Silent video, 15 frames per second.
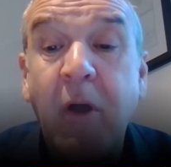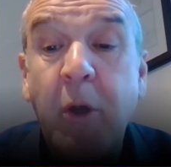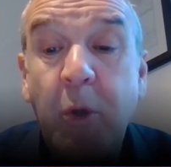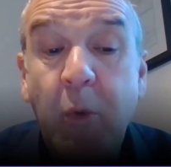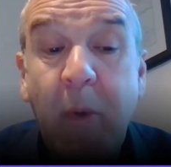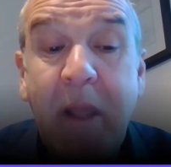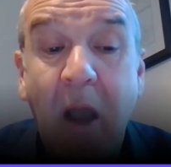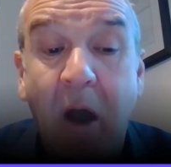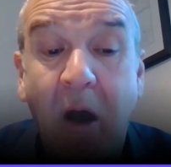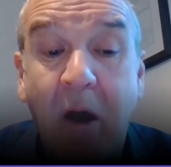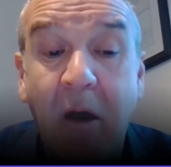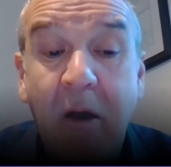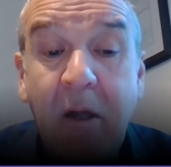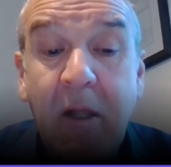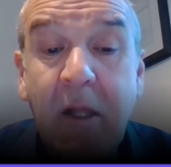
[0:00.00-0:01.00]
who we
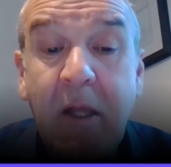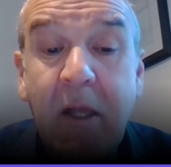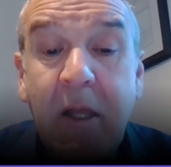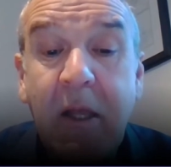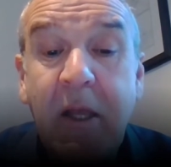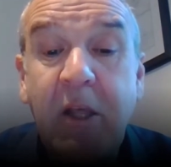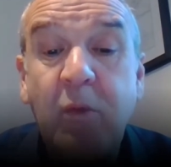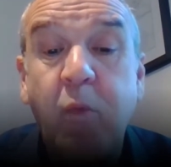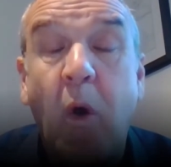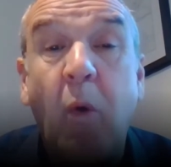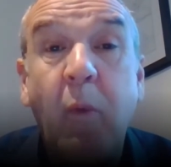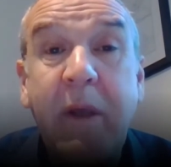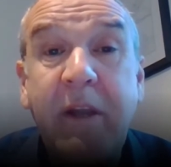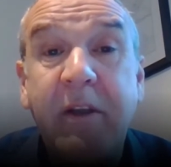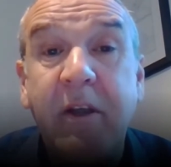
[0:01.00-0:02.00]
are is what
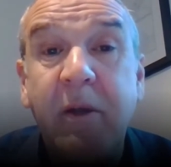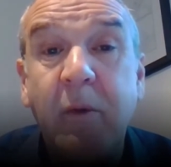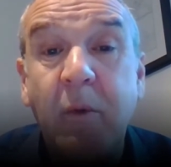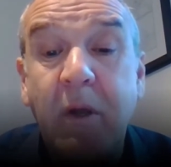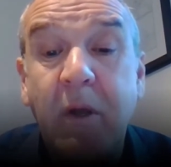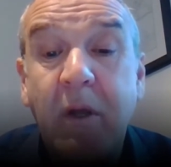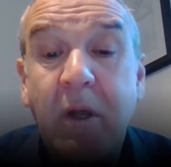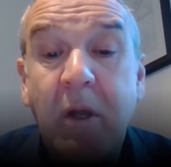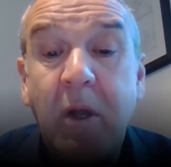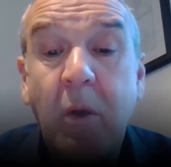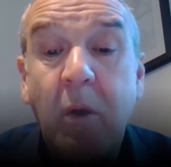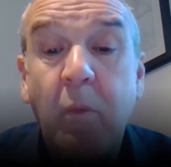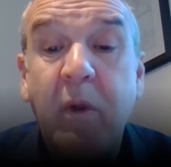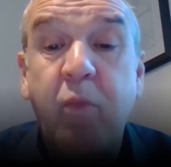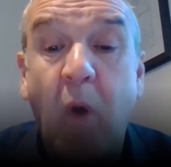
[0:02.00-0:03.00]
we do
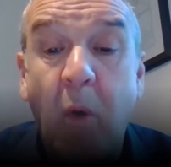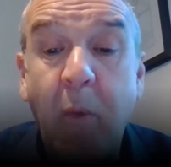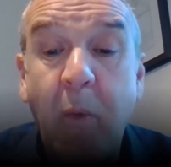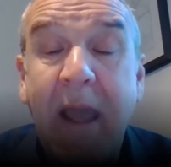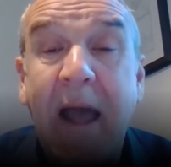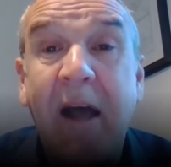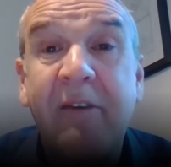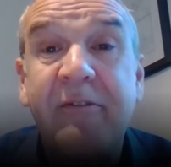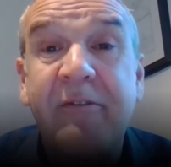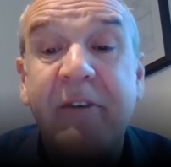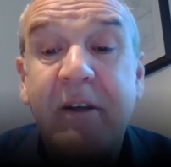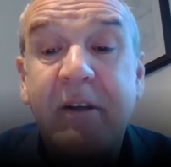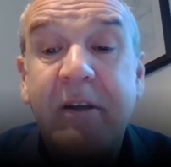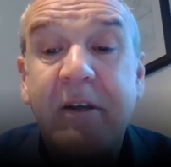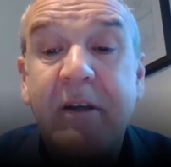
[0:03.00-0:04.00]
with what we have.
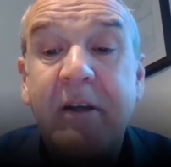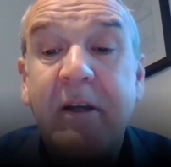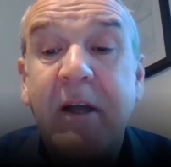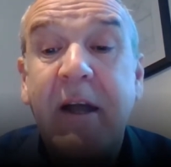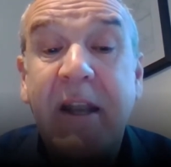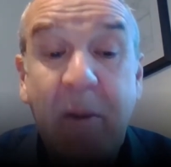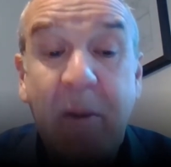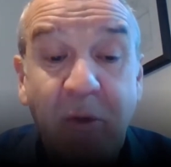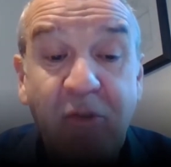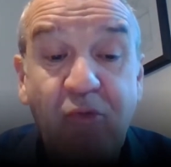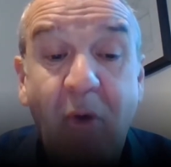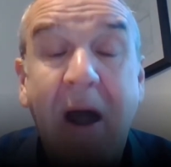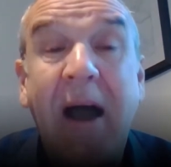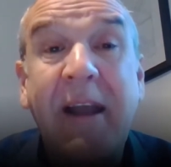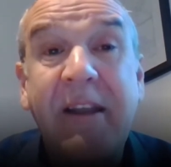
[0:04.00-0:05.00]
And he was
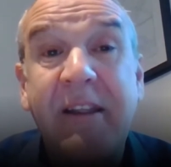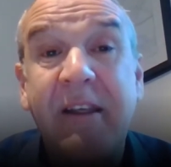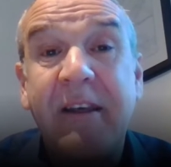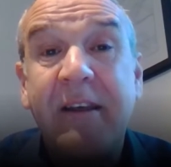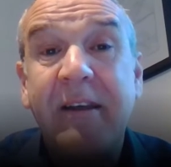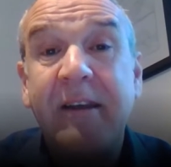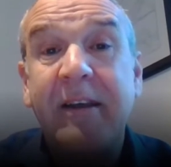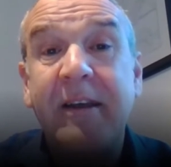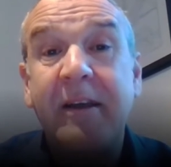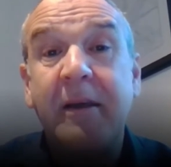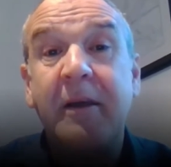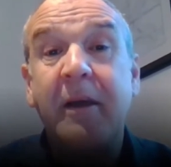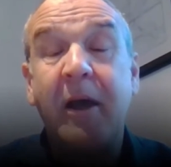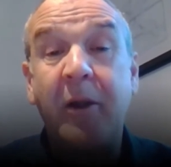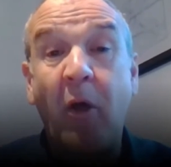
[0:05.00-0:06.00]
right.
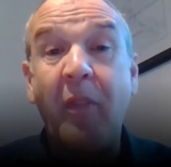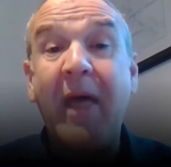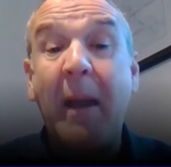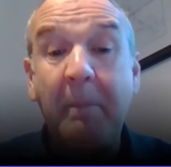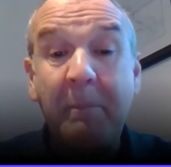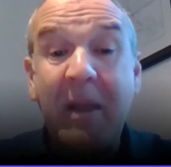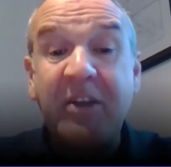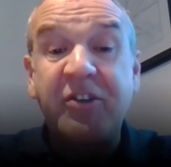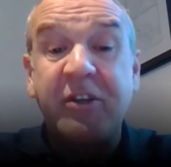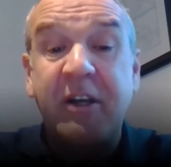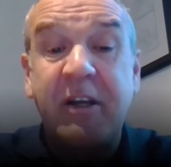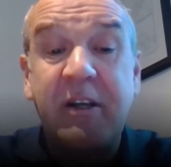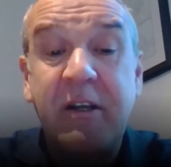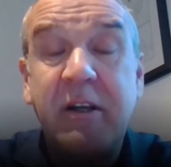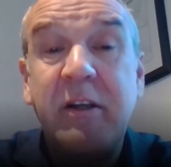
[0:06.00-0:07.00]
And on that
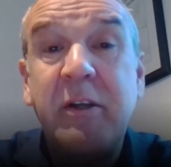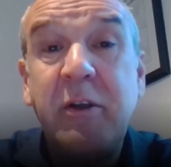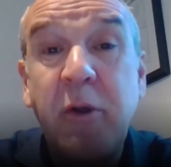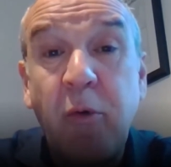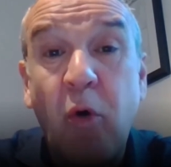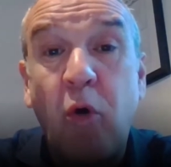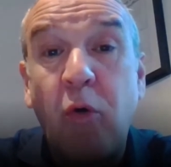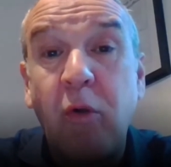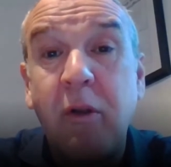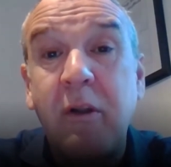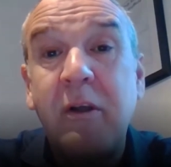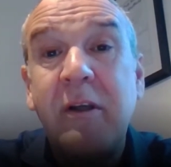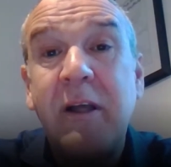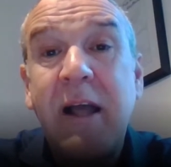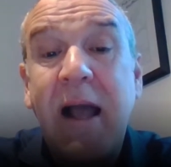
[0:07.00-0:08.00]
measure, you're
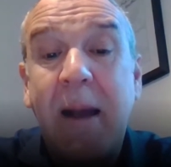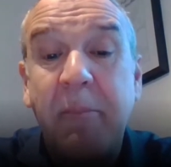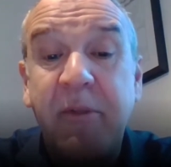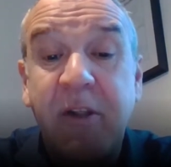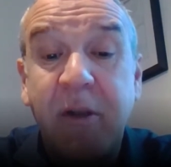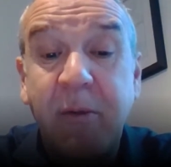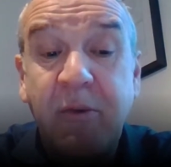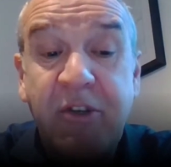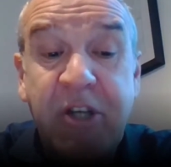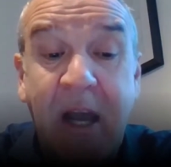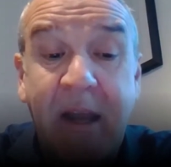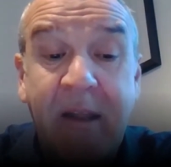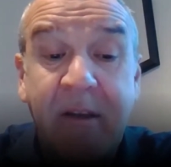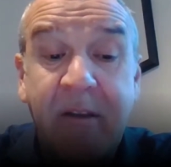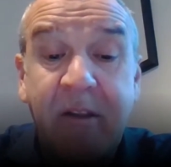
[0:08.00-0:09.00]
all absolute
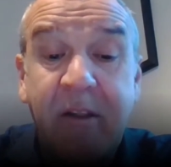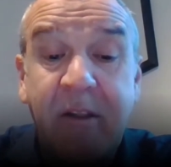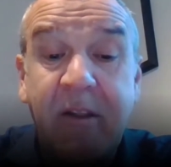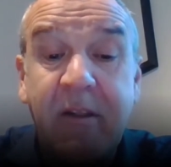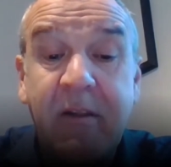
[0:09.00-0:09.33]
giants.